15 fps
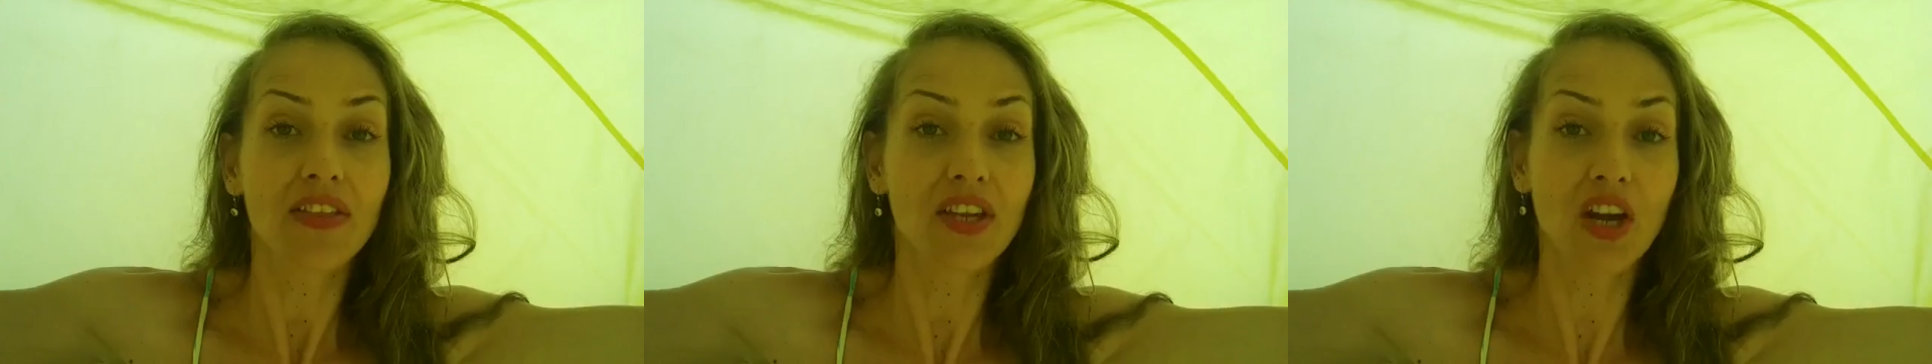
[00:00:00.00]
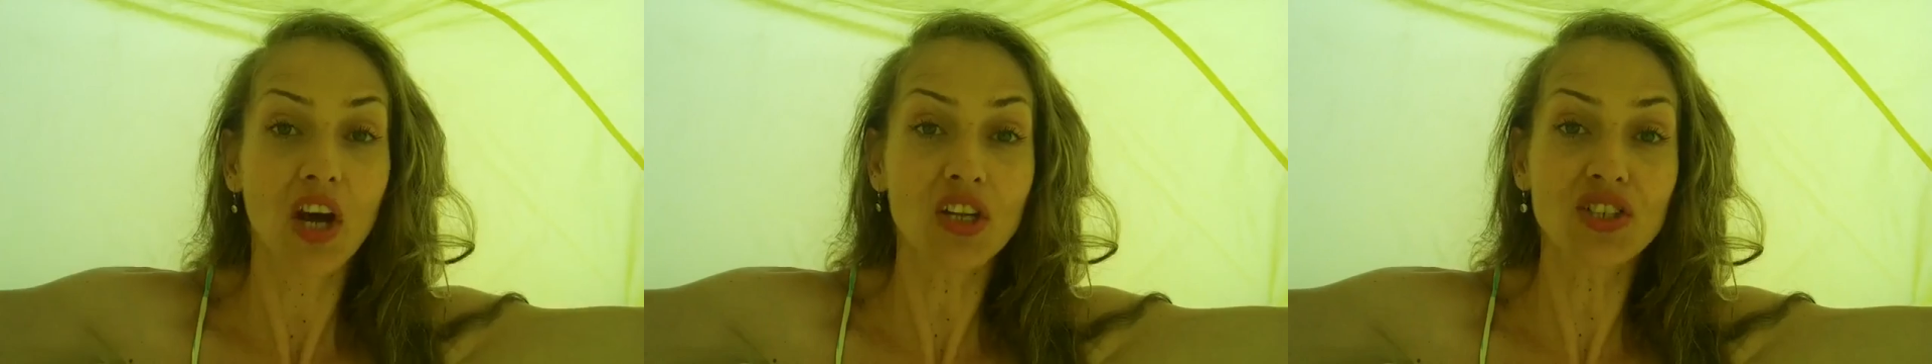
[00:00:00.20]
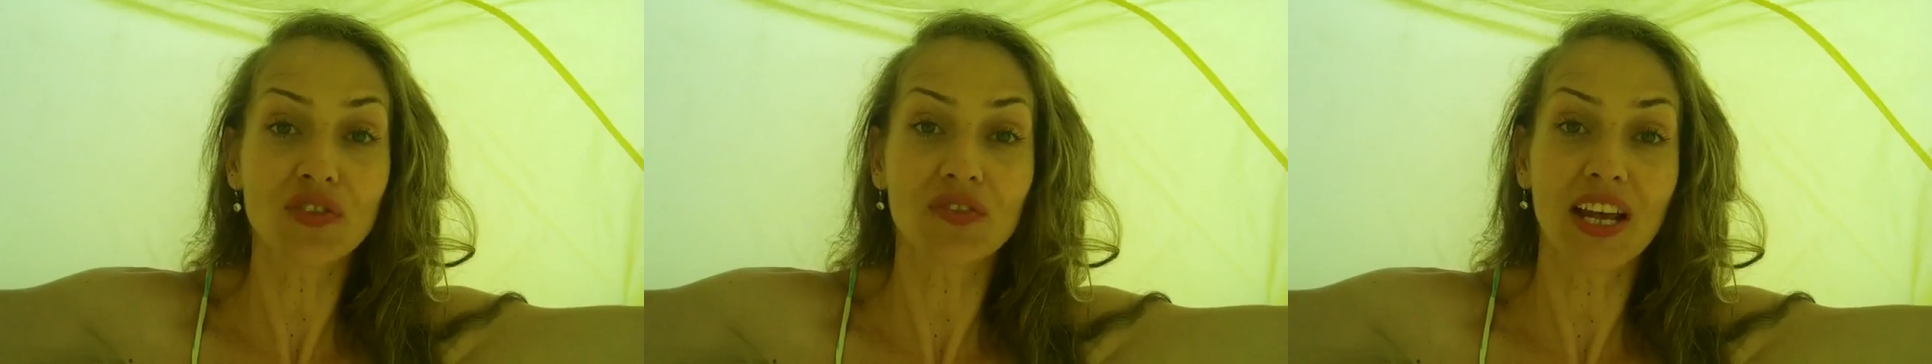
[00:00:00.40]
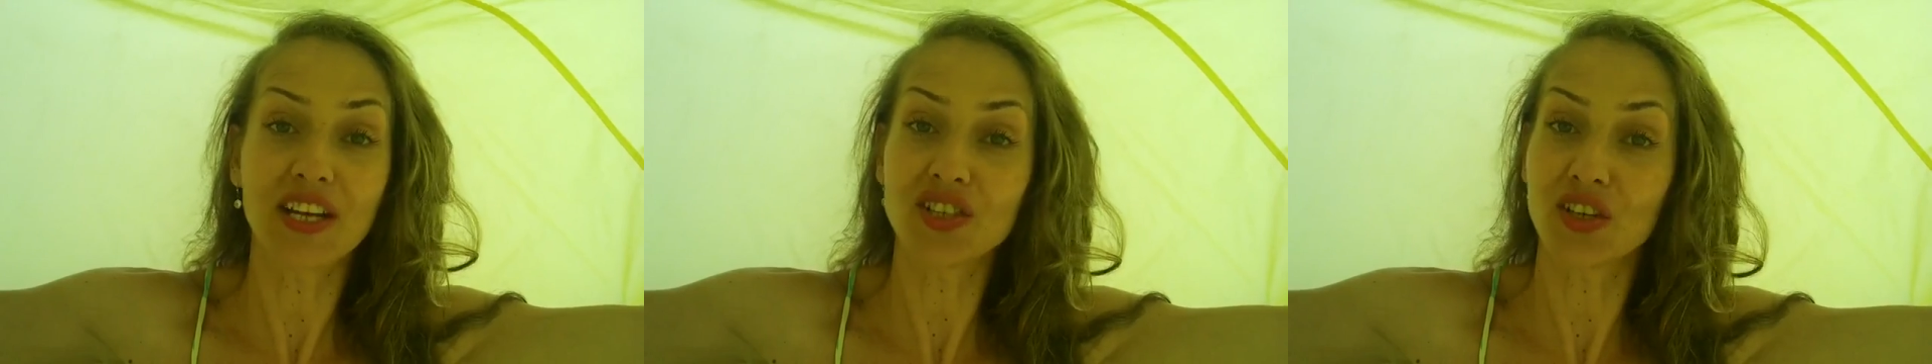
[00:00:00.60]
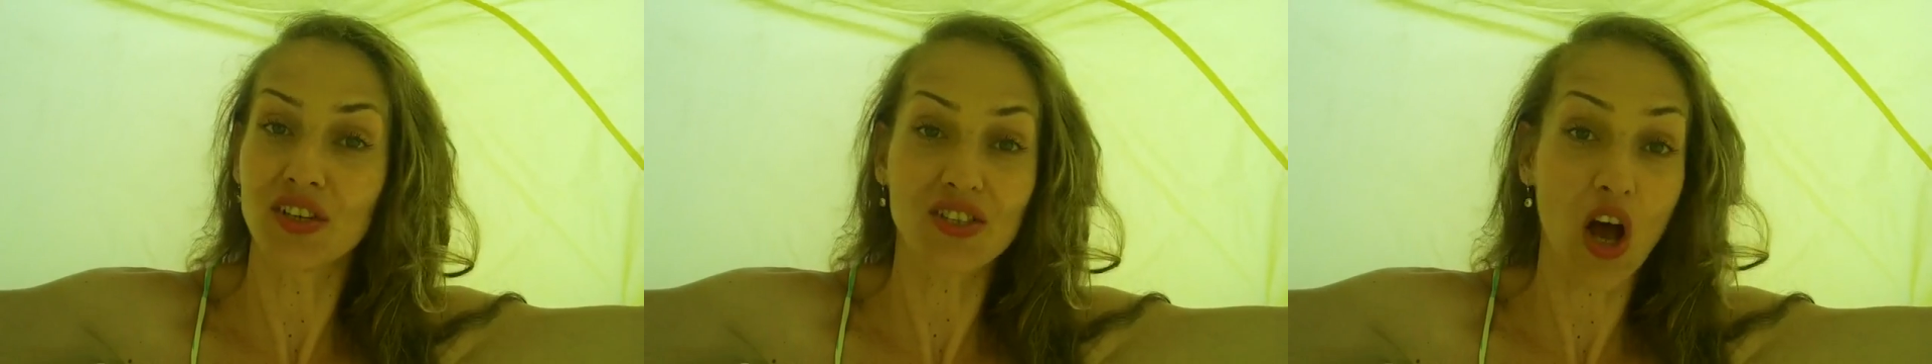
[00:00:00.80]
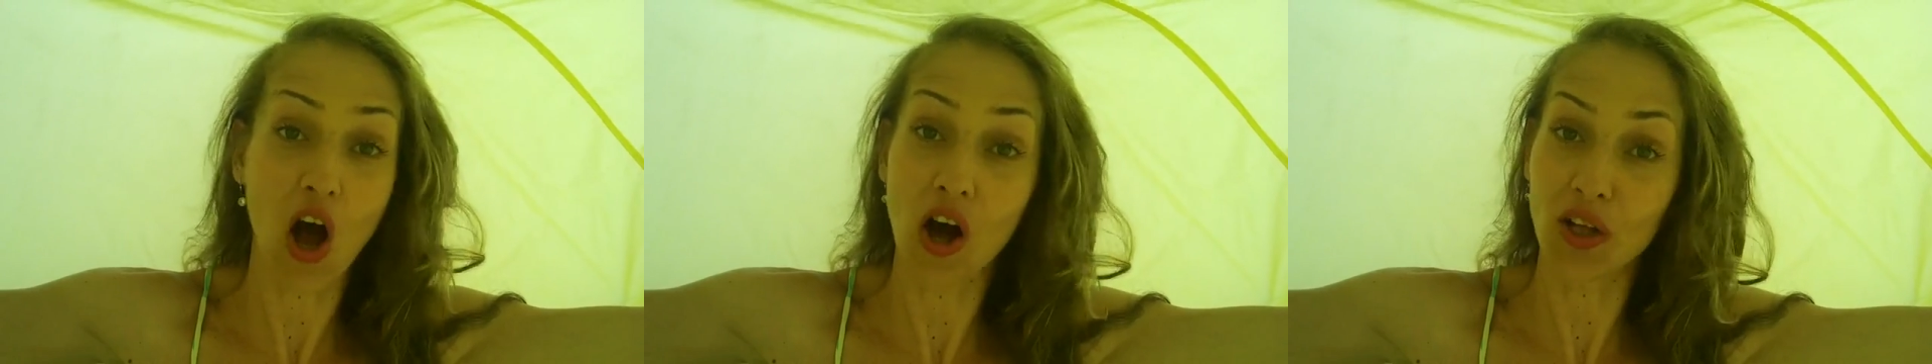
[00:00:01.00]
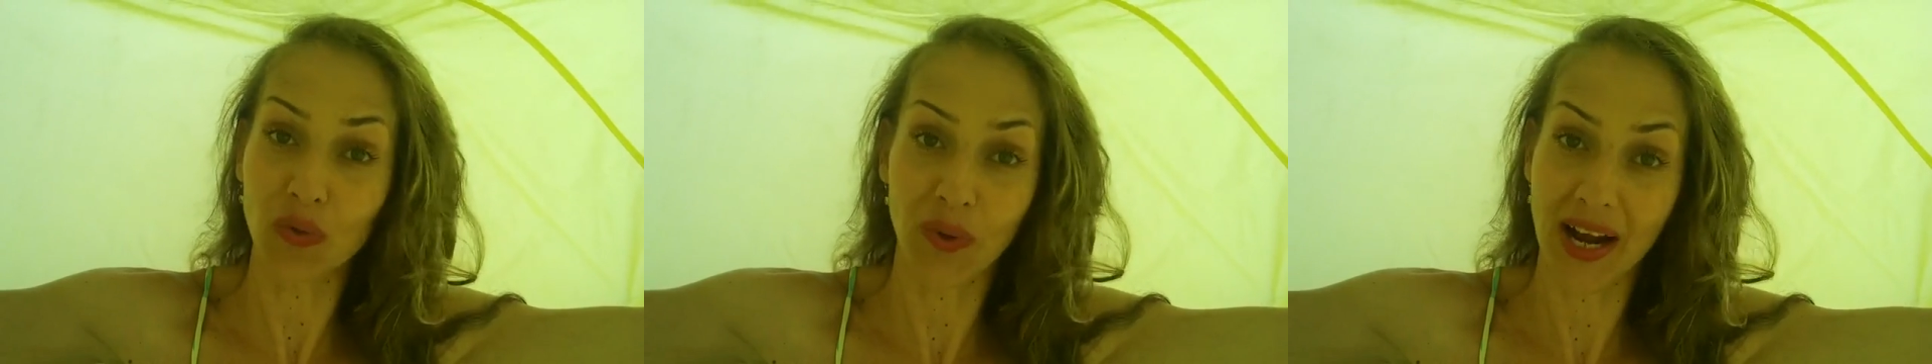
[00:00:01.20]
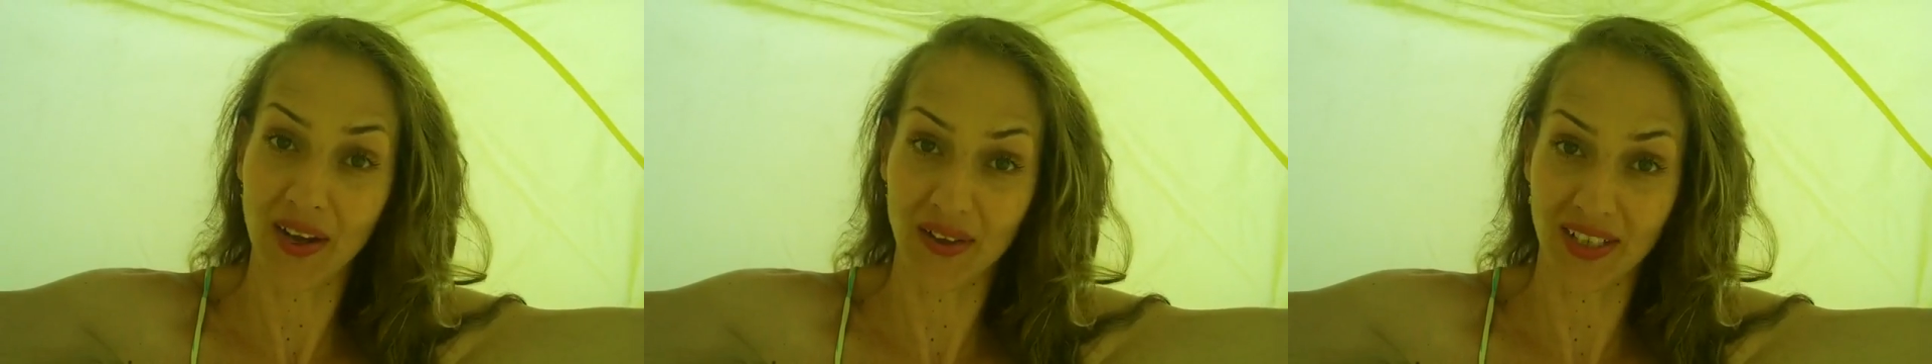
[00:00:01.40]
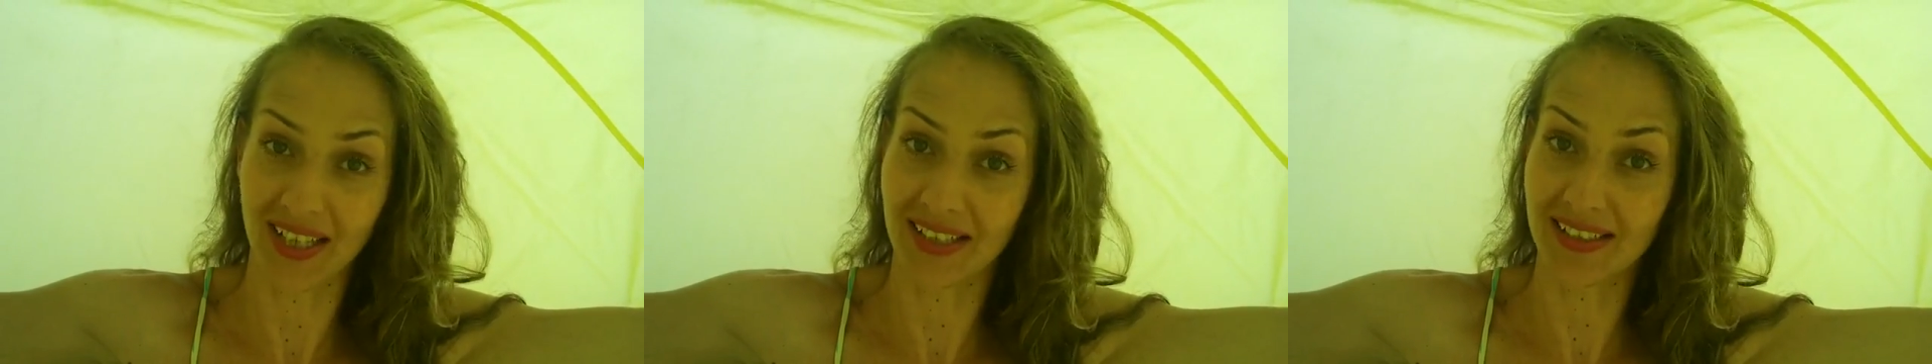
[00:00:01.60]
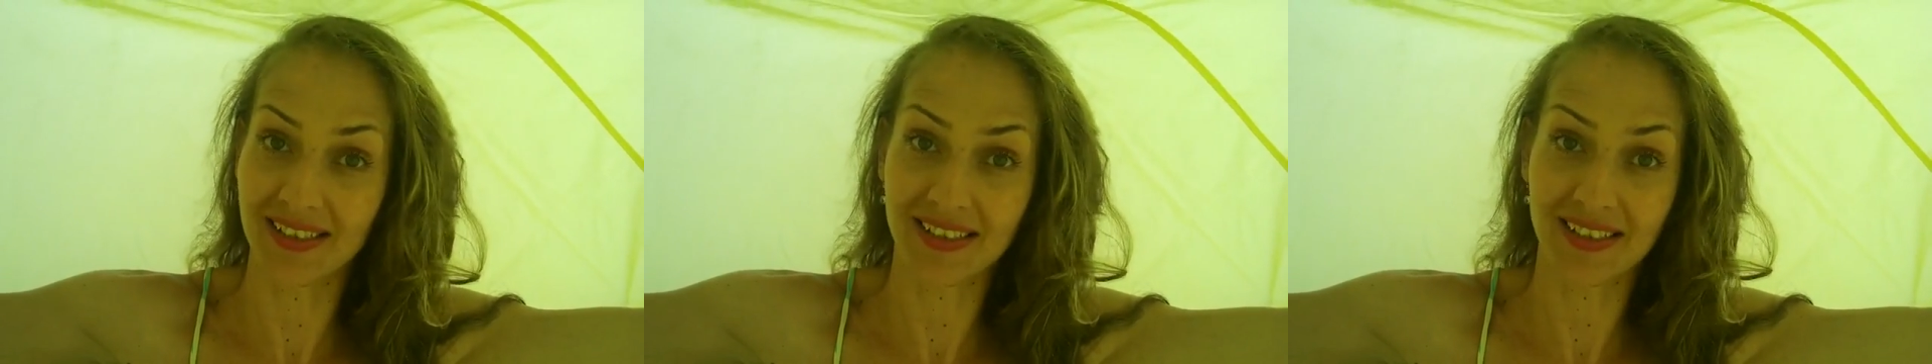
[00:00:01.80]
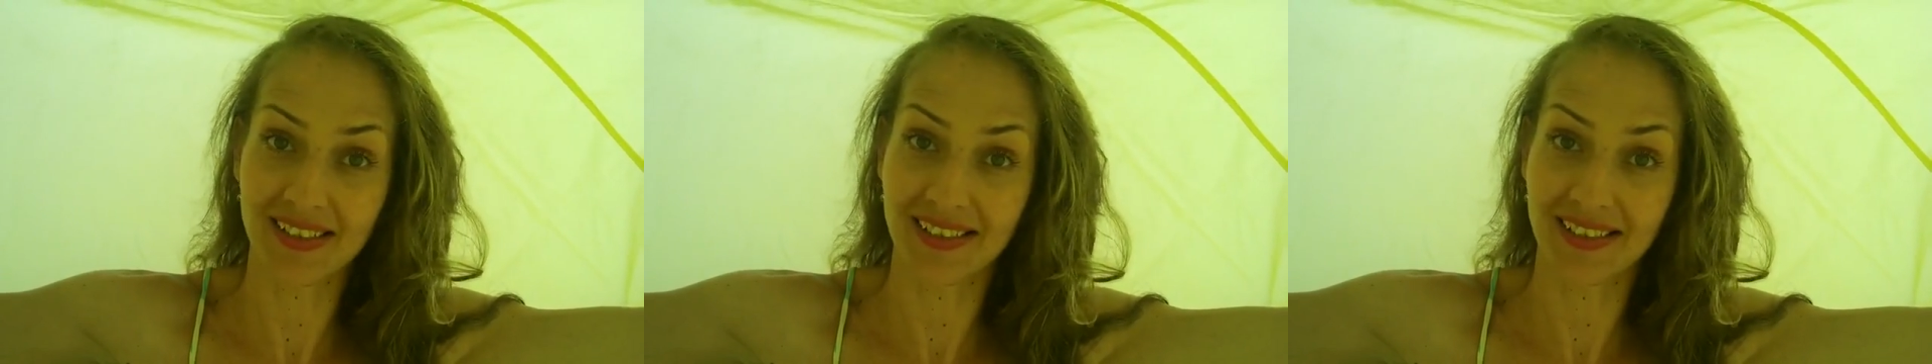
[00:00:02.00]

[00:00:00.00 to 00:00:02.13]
The knowledge of nature is all around us